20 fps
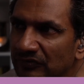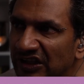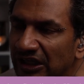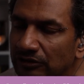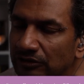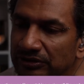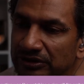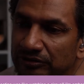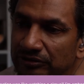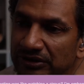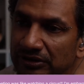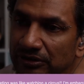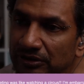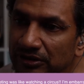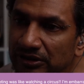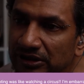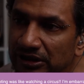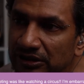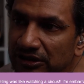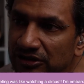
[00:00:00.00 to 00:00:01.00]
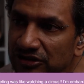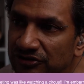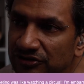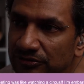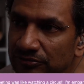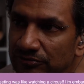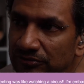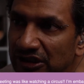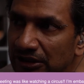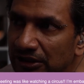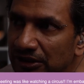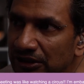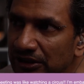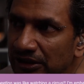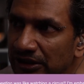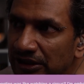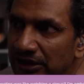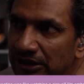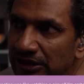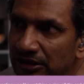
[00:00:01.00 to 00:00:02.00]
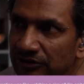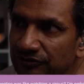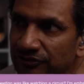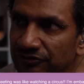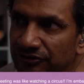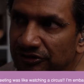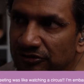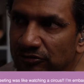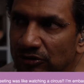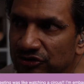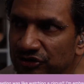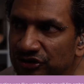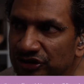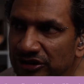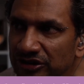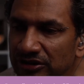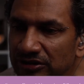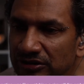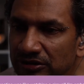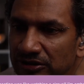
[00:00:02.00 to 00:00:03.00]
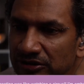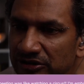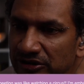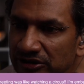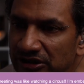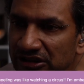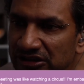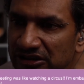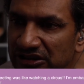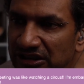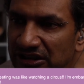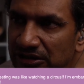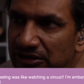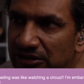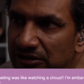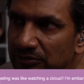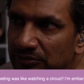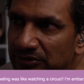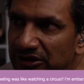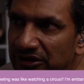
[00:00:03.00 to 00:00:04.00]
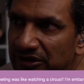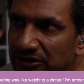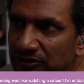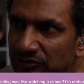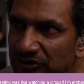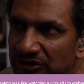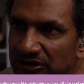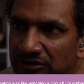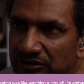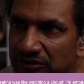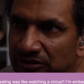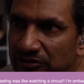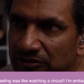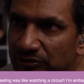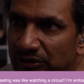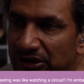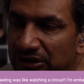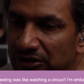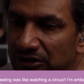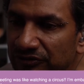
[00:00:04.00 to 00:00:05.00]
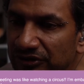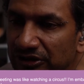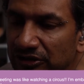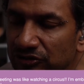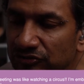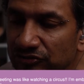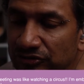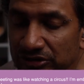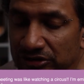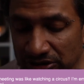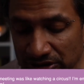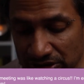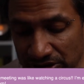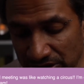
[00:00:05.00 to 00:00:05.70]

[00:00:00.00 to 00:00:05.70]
How are we doing? Okay, there's enough of you watching, so that's brilliant. We're well over 100.